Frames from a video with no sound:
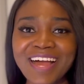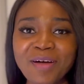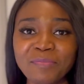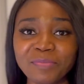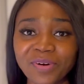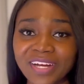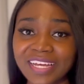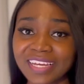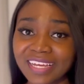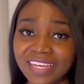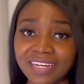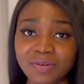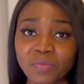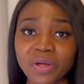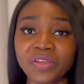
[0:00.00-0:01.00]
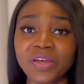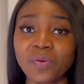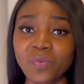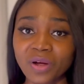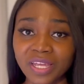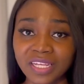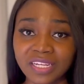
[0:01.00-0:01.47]
But again, when you're
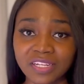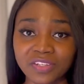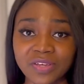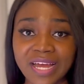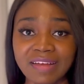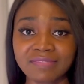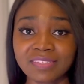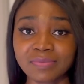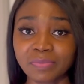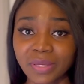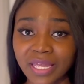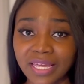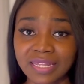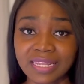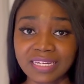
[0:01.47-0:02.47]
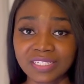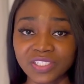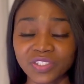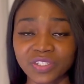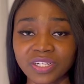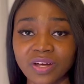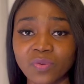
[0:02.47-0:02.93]
walking in, you have to pay an
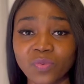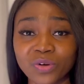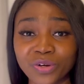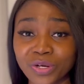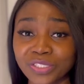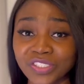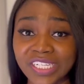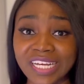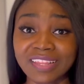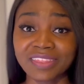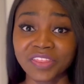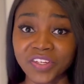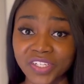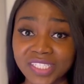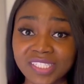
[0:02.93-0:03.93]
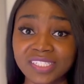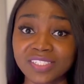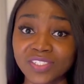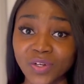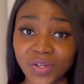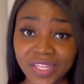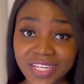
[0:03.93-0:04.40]
additional
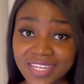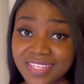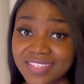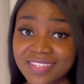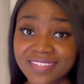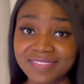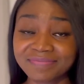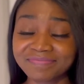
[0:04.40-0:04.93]
$130.